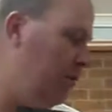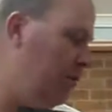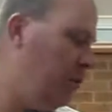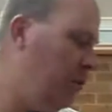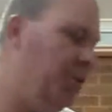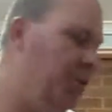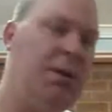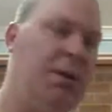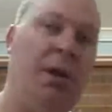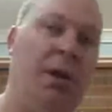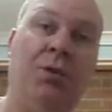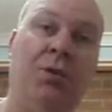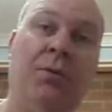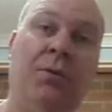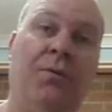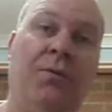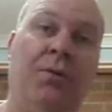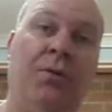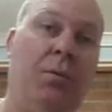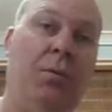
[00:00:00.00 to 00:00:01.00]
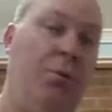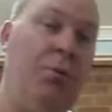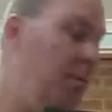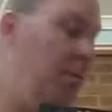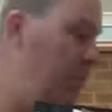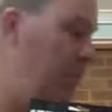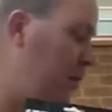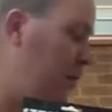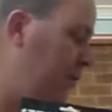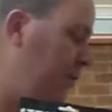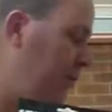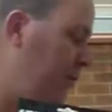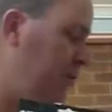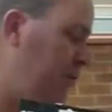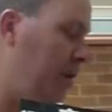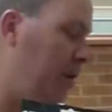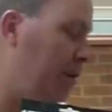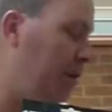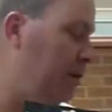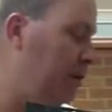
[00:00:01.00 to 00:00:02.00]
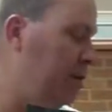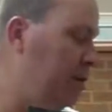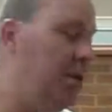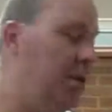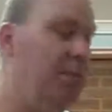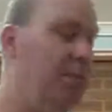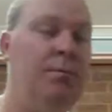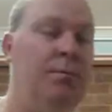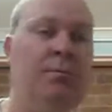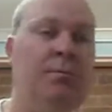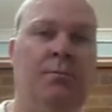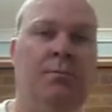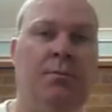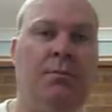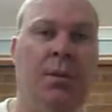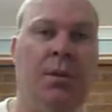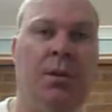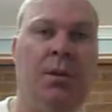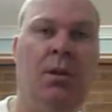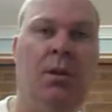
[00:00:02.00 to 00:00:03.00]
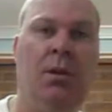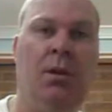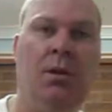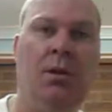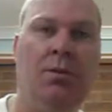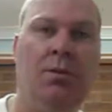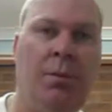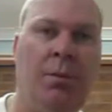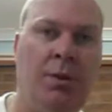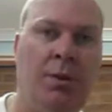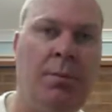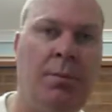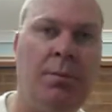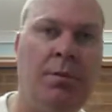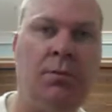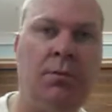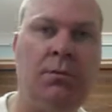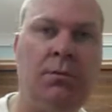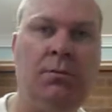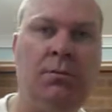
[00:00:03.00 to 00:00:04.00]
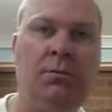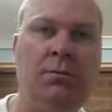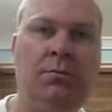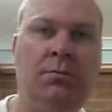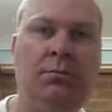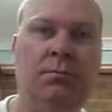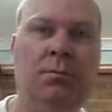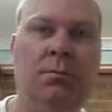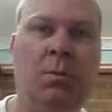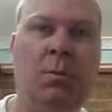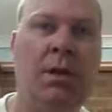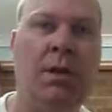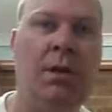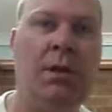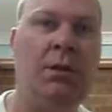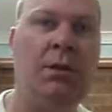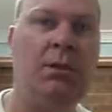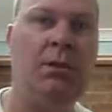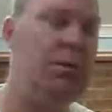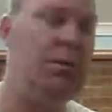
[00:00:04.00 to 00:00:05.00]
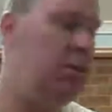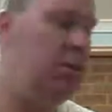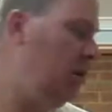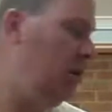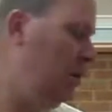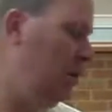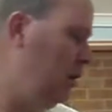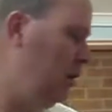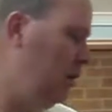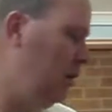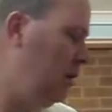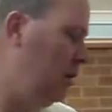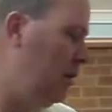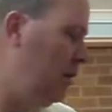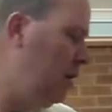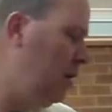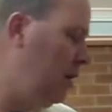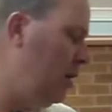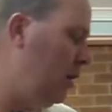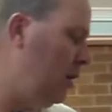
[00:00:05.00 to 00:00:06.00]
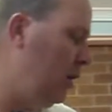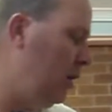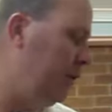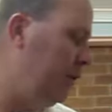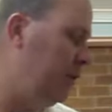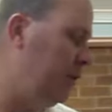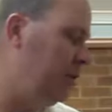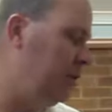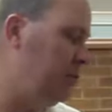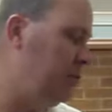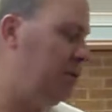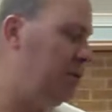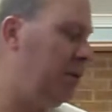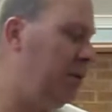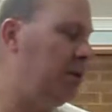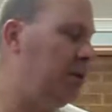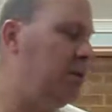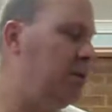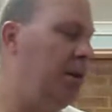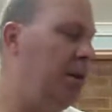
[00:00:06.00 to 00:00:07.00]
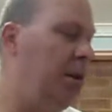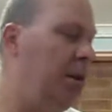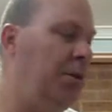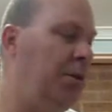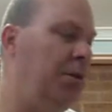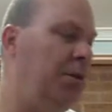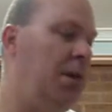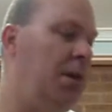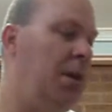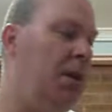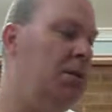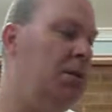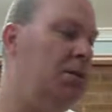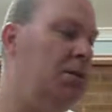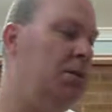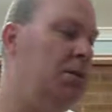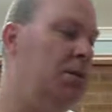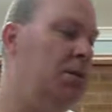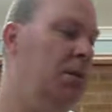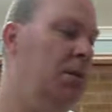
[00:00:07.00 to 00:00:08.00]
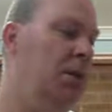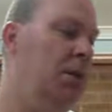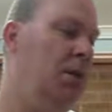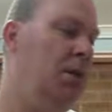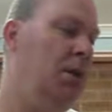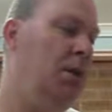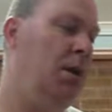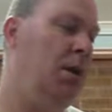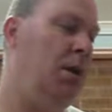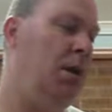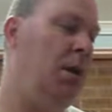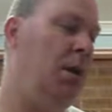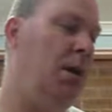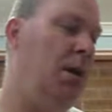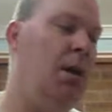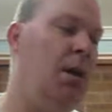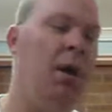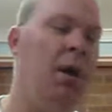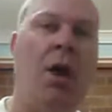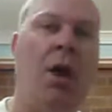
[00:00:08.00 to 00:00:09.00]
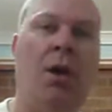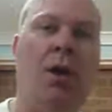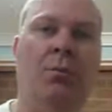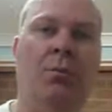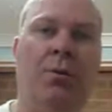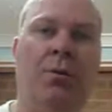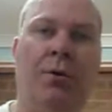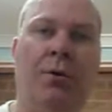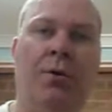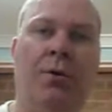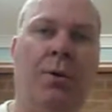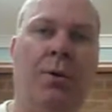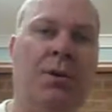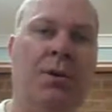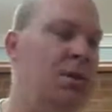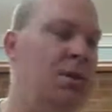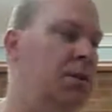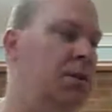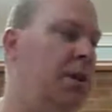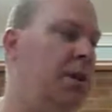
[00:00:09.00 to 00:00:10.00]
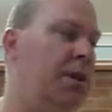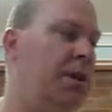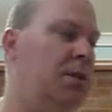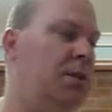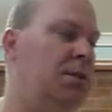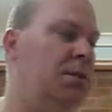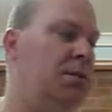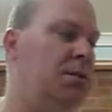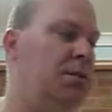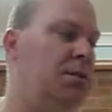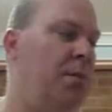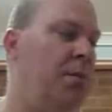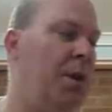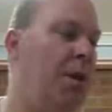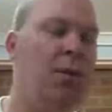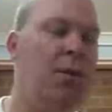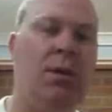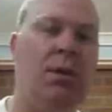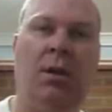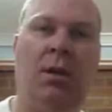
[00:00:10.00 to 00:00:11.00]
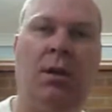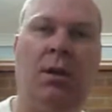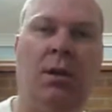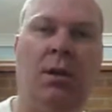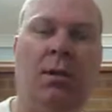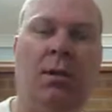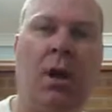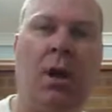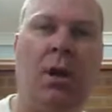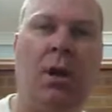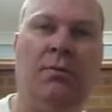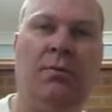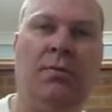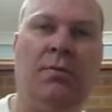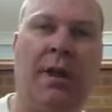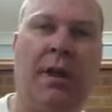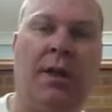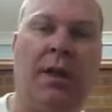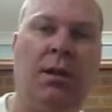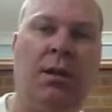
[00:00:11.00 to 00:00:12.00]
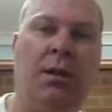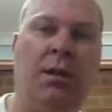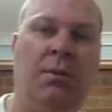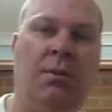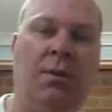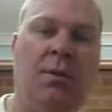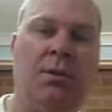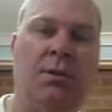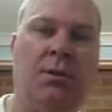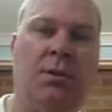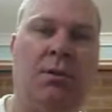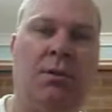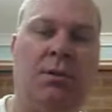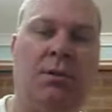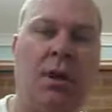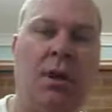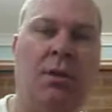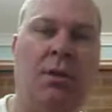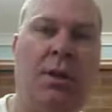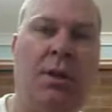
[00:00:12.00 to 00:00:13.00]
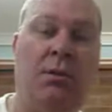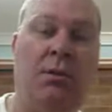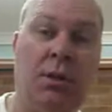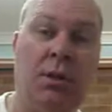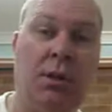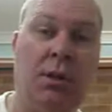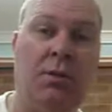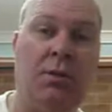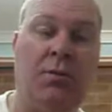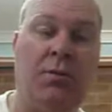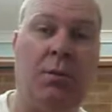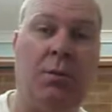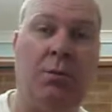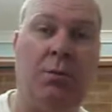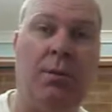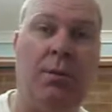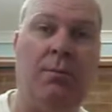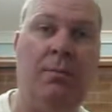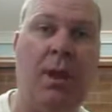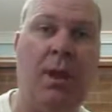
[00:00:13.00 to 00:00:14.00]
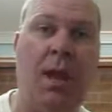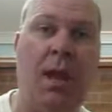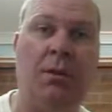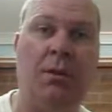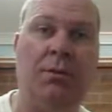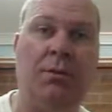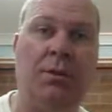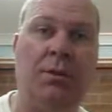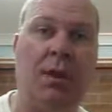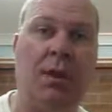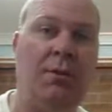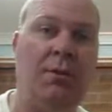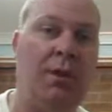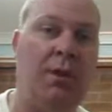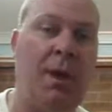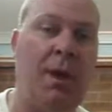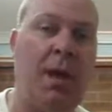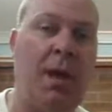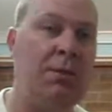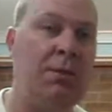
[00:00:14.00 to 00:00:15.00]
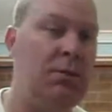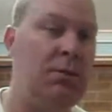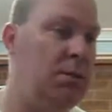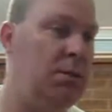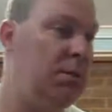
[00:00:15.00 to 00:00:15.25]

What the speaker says: Also good for the brim. I've also got some purple ones, and I've got some Strike Tiger 3-inch home brew, which is like a smoky gold fleck, which would also be really good for the brim and also for the bass.